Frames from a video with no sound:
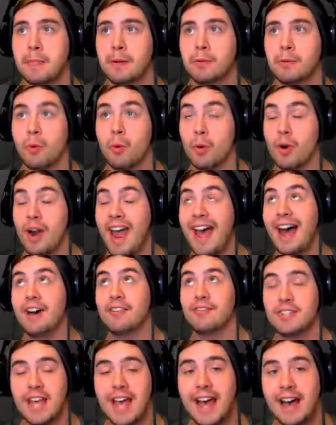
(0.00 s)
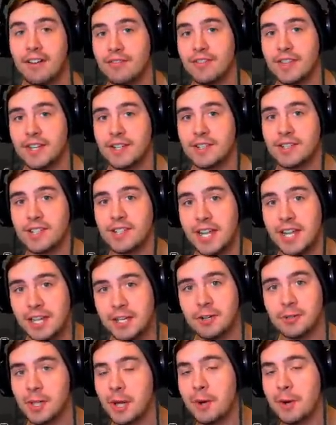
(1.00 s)
or have to have this in
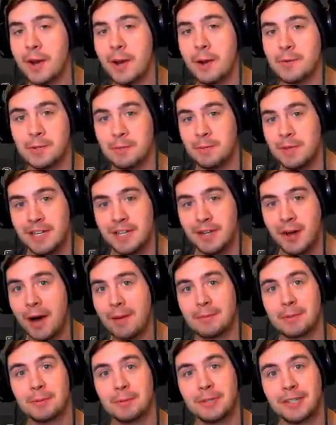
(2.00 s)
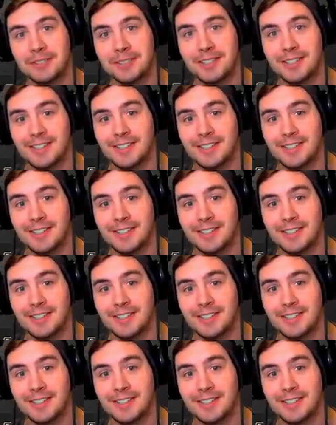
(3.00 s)
your loadout to be optimal.